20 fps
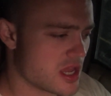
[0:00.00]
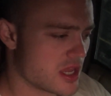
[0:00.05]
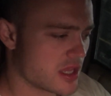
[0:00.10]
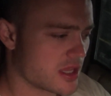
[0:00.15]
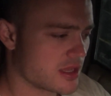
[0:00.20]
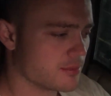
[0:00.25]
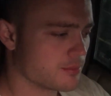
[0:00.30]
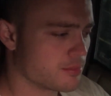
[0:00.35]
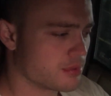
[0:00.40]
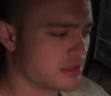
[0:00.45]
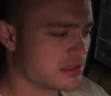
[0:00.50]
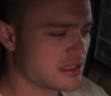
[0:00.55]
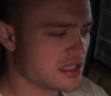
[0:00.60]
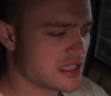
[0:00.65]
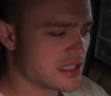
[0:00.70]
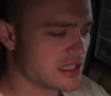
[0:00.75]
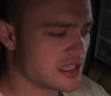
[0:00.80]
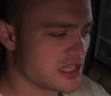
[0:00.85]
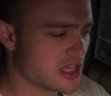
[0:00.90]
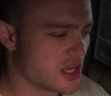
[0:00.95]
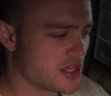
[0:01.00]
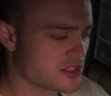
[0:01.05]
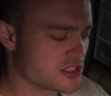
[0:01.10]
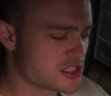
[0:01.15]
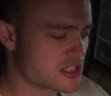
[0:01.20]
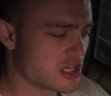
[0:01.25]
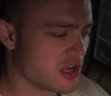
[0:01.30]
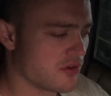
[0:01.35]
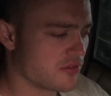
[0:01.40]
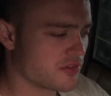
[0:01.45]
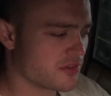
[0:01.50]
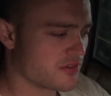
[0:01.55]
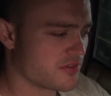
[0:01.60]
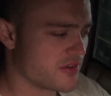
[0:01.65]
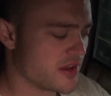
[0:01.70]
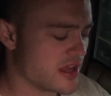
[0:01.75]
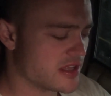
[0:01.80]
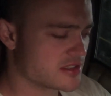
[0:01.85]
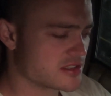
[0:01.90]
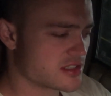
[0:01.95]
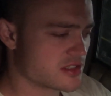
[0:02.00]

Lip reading: completely on self-defense.